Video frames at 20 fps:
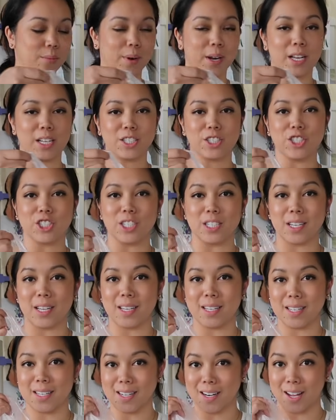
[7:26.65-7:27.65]
Ranch
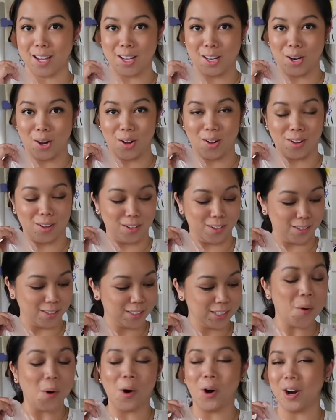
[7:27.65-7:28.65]
ninety-nine
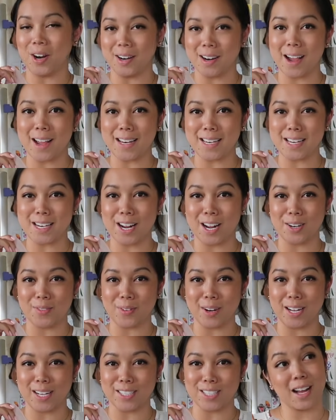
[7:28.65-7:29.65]
haul, or ninety-nine
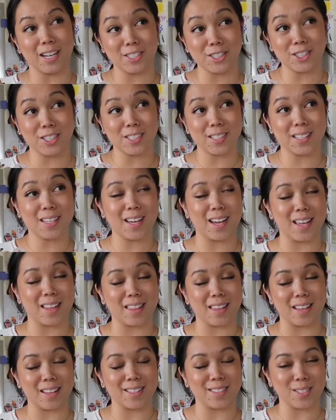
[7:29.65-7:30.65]
Ranch. Actually, I
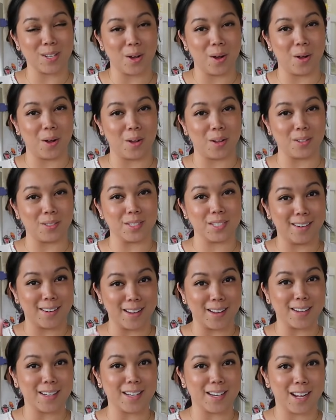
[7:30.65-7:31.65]
think it's called
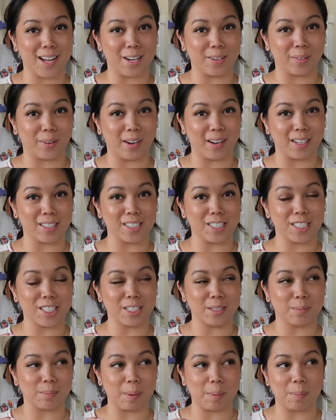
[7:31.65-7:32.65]
ninety-nine Ranch,
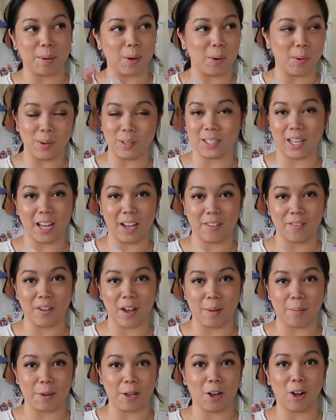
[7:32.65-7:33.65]
um. but my whole life
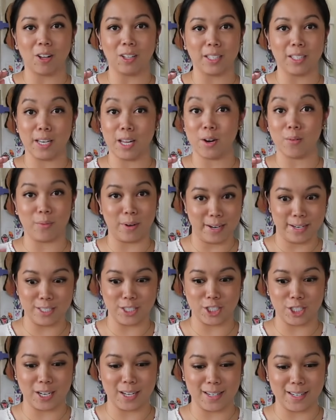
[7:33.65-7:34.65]
I've been calling it
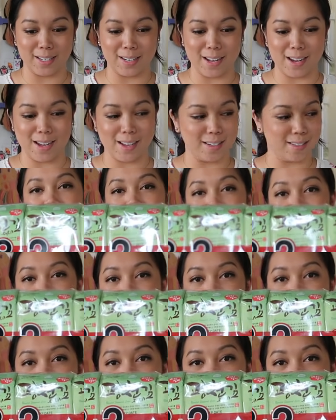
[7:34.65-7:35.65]
Ranch ninety-nine. Got
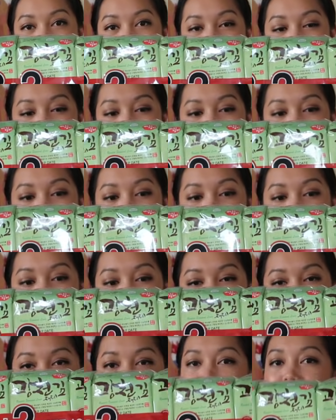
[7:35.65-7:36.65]
some seaweed.
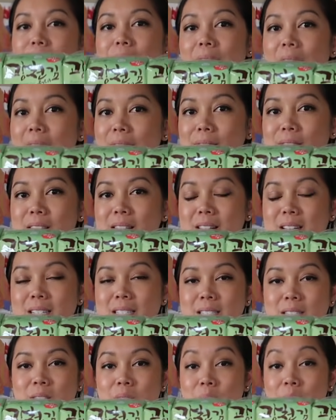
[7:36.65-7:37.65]
We love having
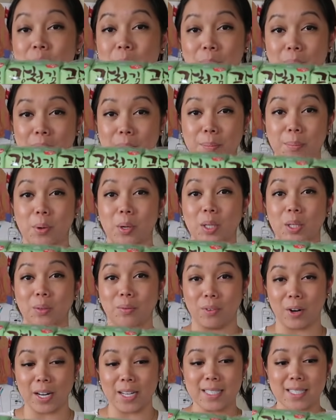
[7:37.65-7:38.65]
this with a bowl
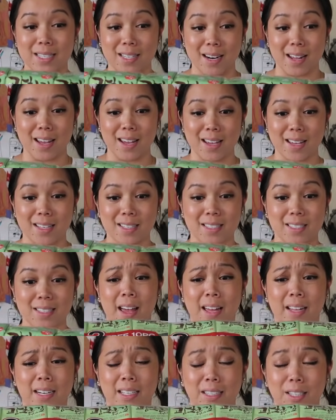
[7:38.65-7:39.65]
of rice and eggs
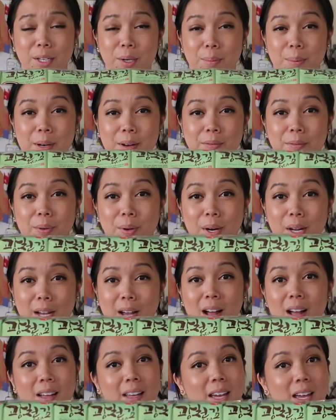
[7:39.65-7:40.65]
and a little bit of
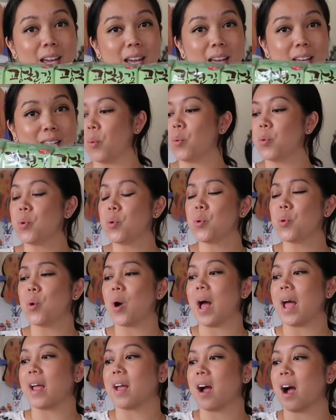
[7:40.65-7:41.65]
furikake. Ooh,
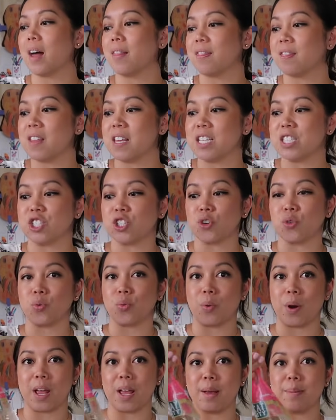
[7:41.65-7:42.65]
I got these
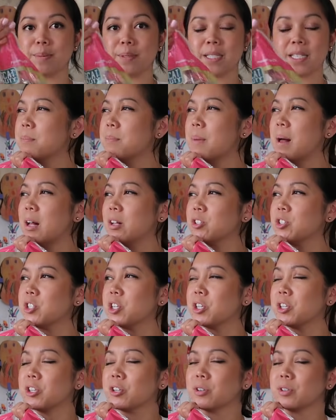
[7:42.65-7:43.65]
grapes. Mel
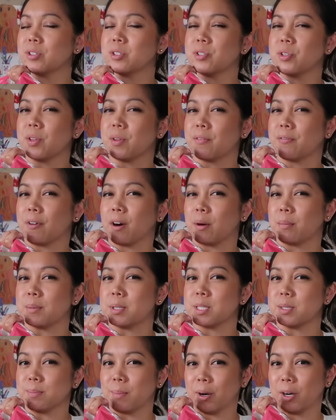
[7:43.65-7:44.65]
took the girls to the
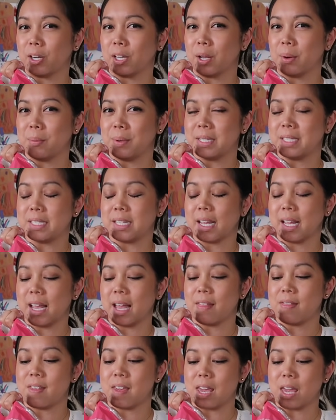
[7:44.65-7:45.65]
farmer's market one day
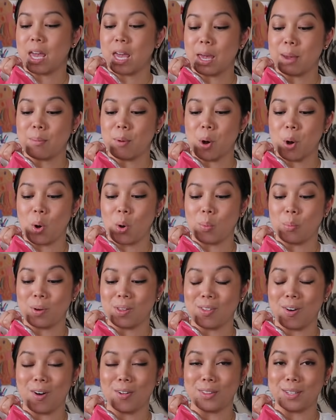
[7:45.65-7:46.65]
and they came home
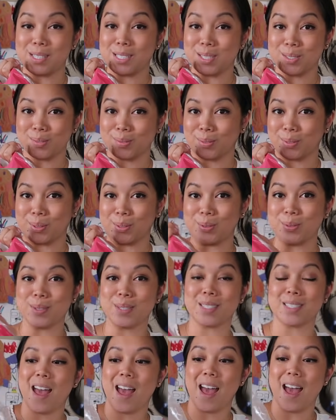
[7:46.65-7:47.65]
with all these
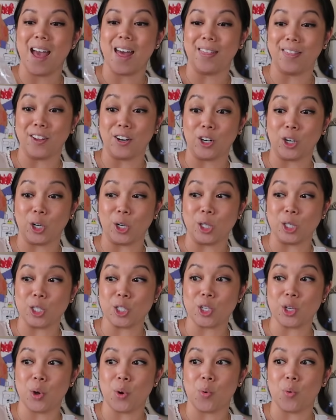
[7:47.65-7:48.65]
fruits and the
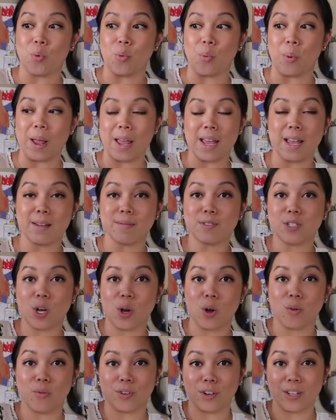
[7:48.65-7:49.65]
girls raved
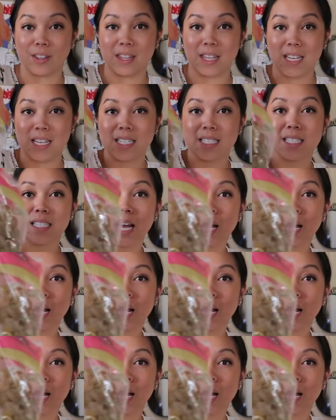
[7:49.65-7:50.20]
over these